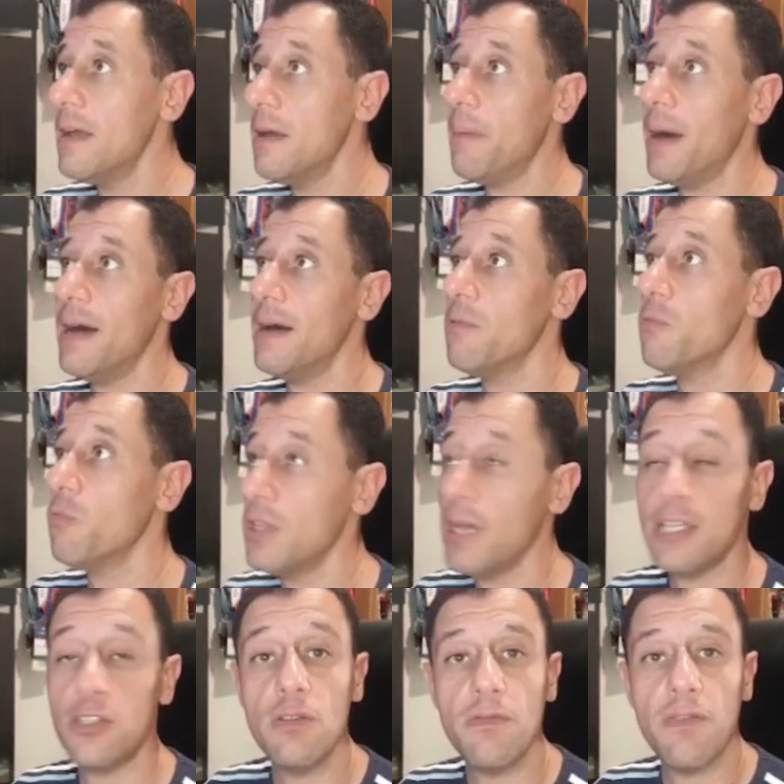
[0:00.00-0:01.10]
But when I
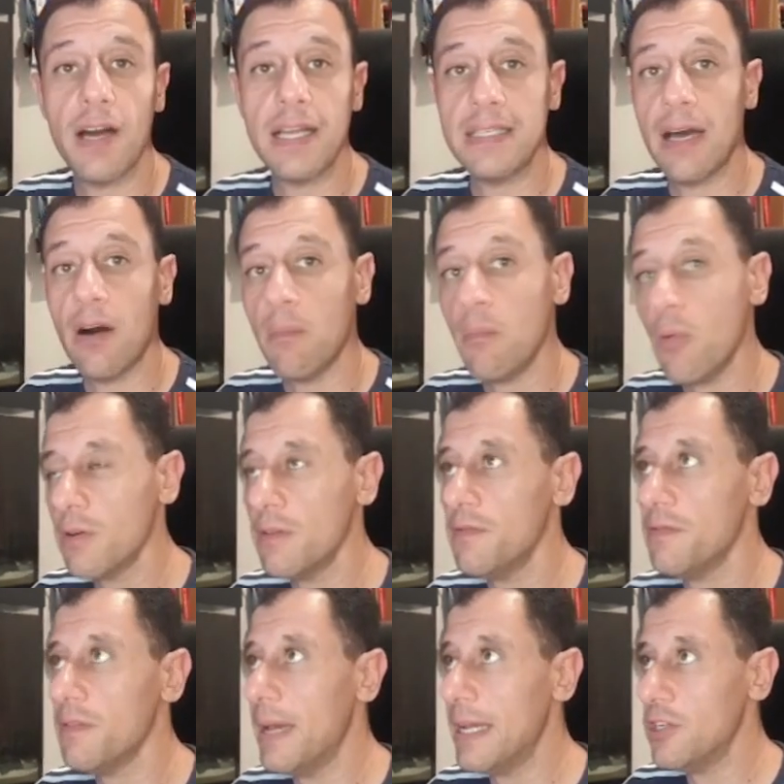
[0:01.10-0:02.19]
do find out more
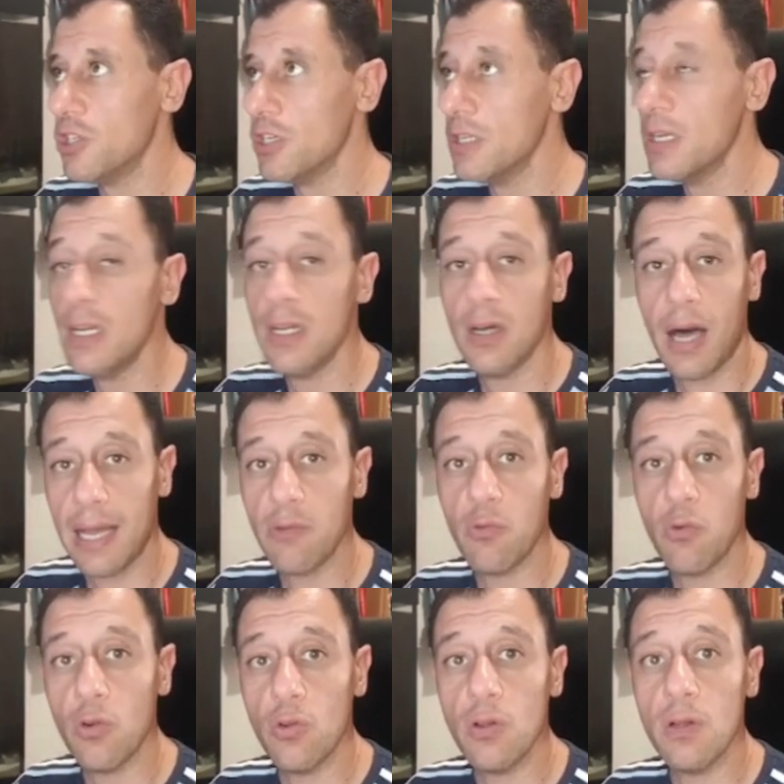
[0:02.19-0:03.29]
information, I
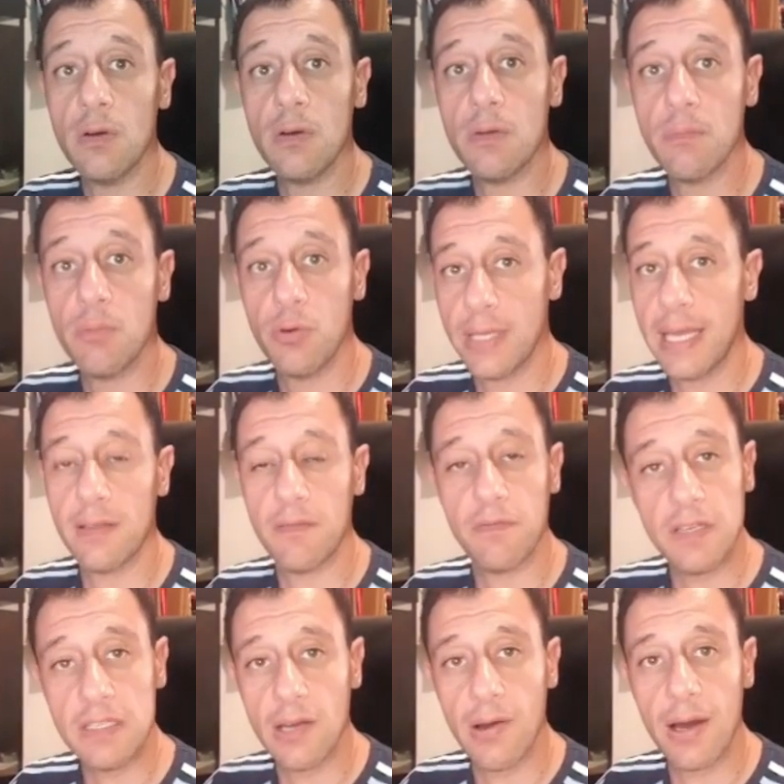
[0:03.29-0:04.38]
will put out a
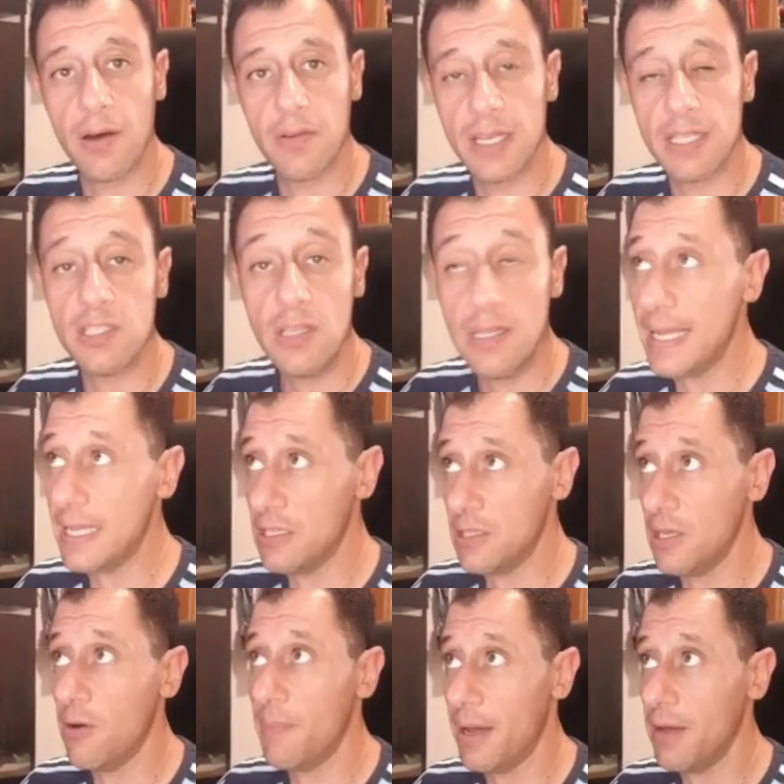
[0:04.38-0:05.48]
video out there to let you
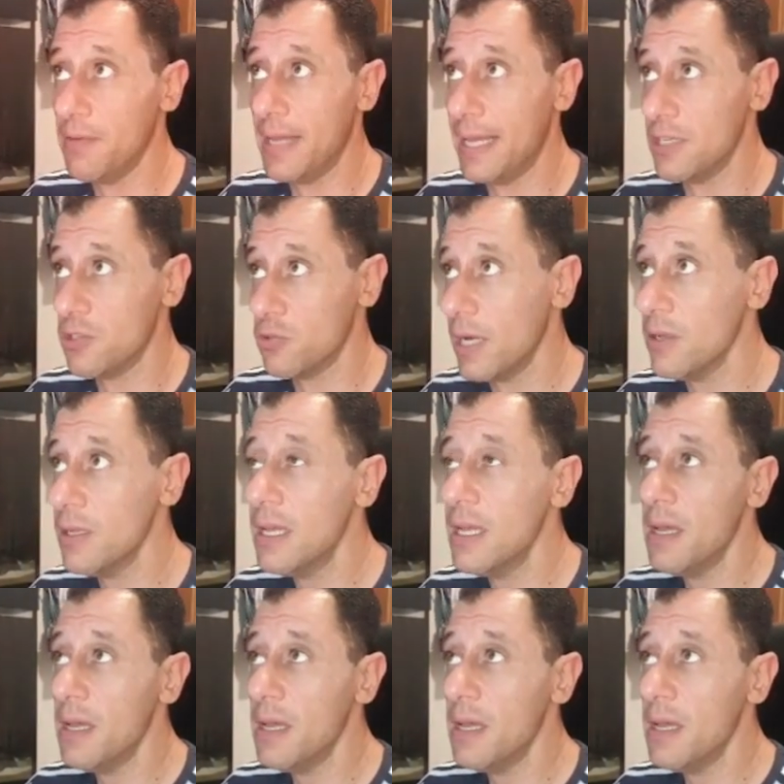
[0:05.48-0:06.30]
know about that as well.